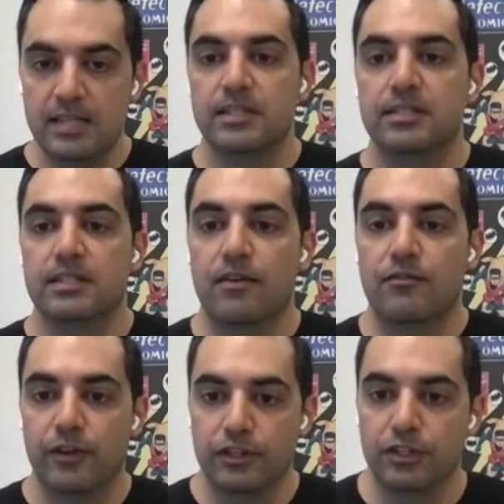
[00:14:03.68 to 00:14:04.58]
lessens
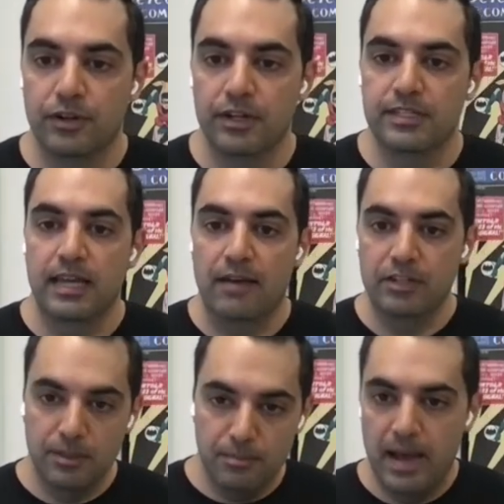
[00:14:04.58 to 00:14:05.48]
that friction on IT
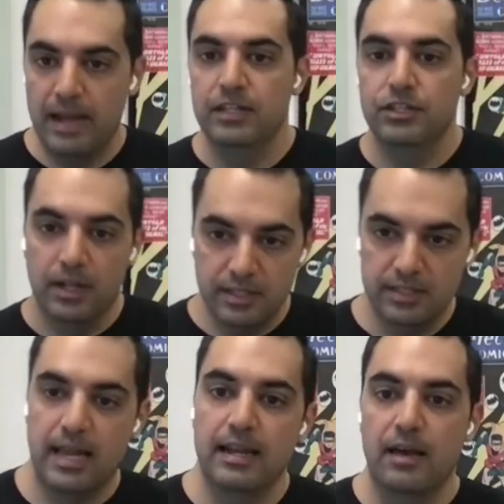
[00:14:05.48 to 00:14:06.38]
having to manage and
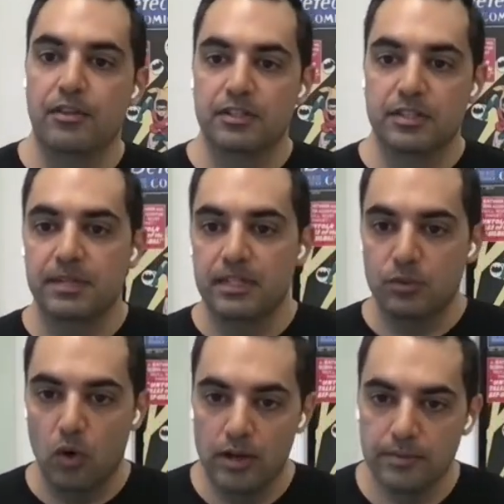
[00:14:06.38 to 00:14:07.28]
understand how those
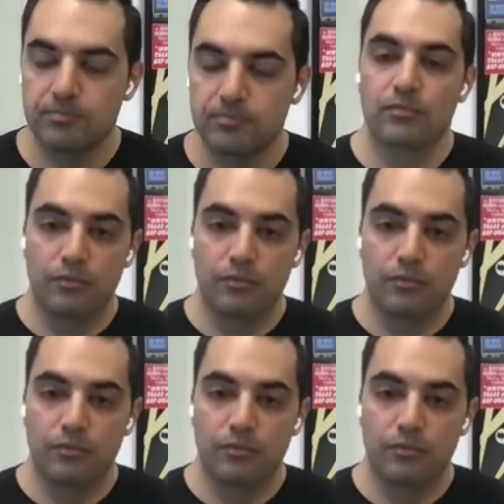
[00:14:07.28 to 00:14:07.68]
updates work.